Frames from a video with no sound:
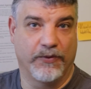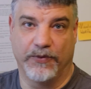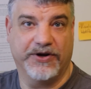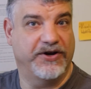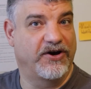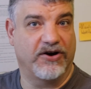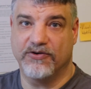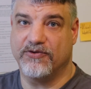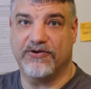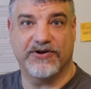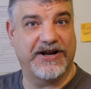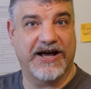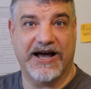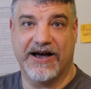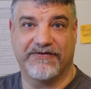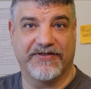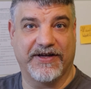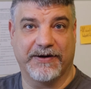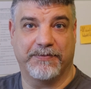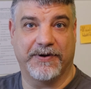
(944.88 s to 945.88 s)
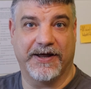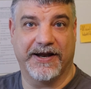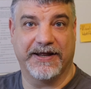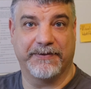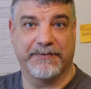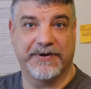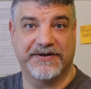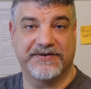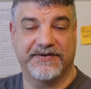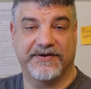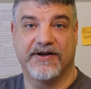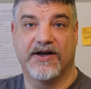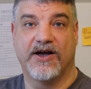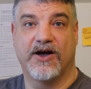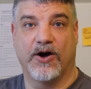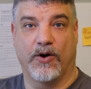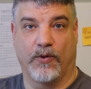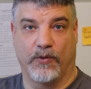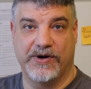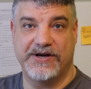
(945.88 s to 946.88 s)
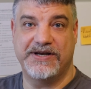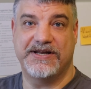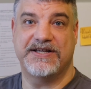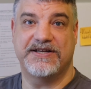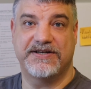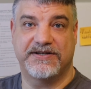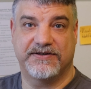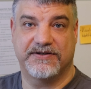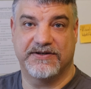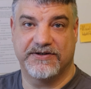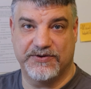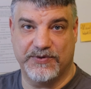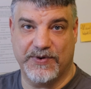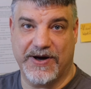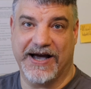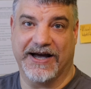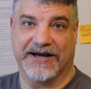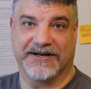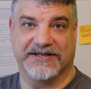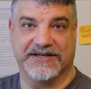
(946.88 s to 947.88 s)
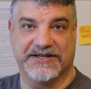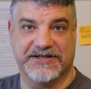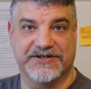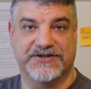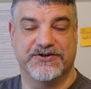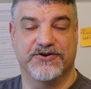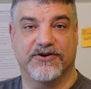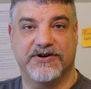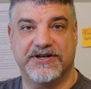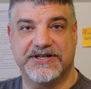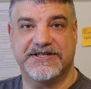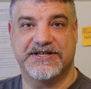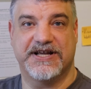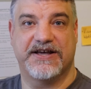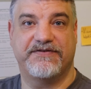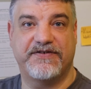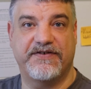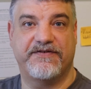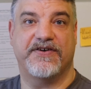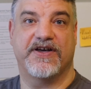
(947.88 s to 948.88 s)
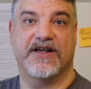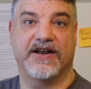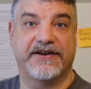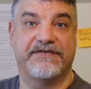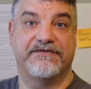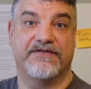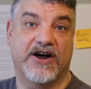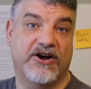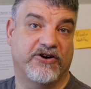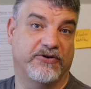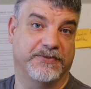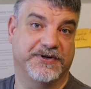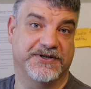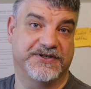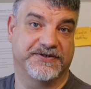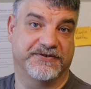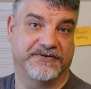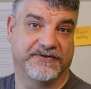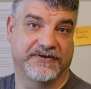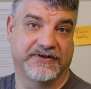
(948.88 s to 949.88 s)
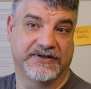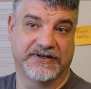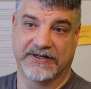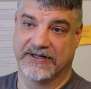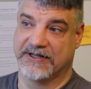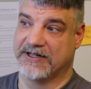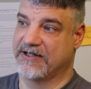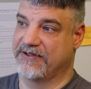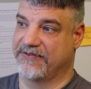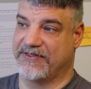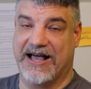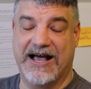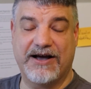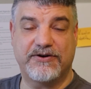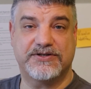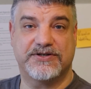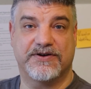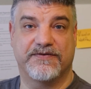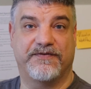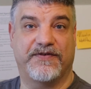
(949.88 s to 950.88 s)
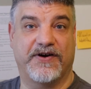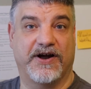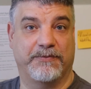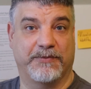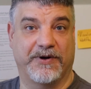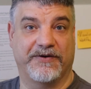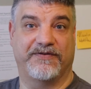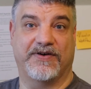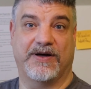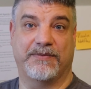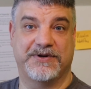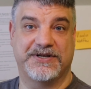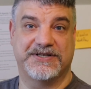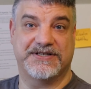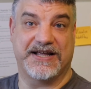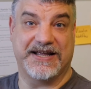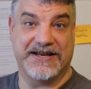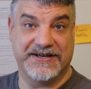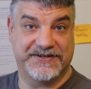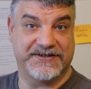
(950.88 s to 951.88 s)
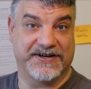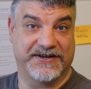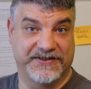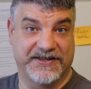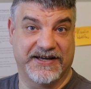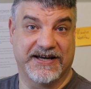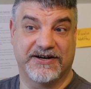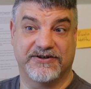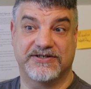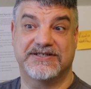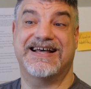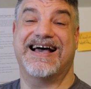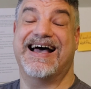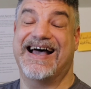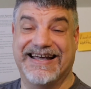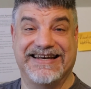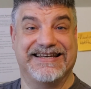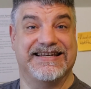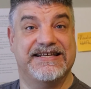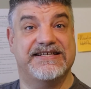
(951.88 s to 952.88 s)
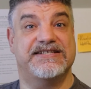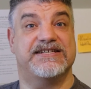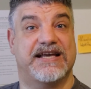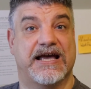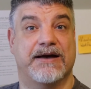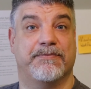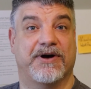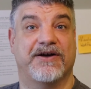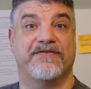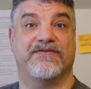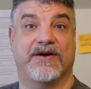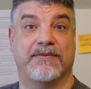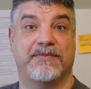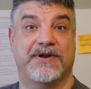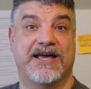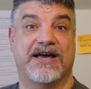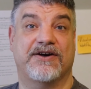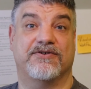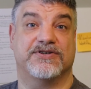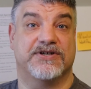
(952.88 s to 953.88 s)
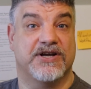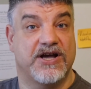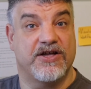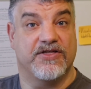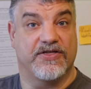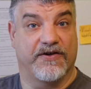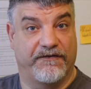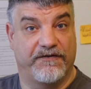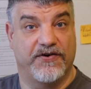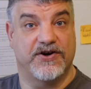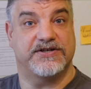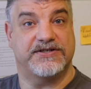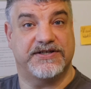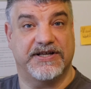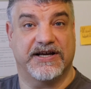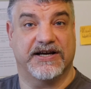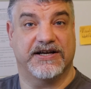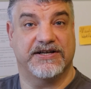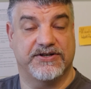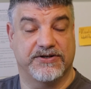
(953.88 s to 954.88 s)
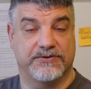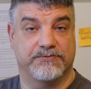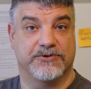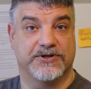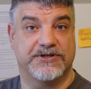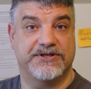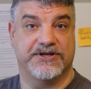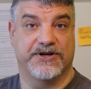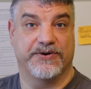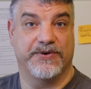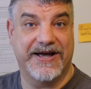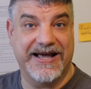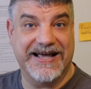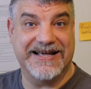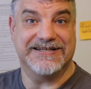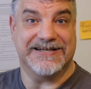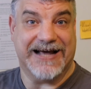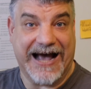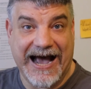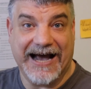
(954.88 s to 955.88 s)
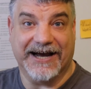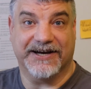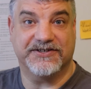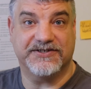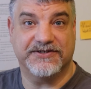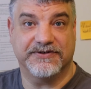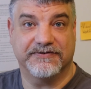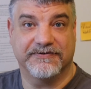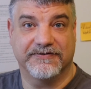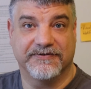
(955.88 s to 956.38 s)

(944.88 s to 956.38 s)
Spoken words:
We aren't going to have that planning meeting. We need to act. It is not a safe to fail environment. The house is on fire and my family is inside the house. I need to get my family out. The first thing I must do is act.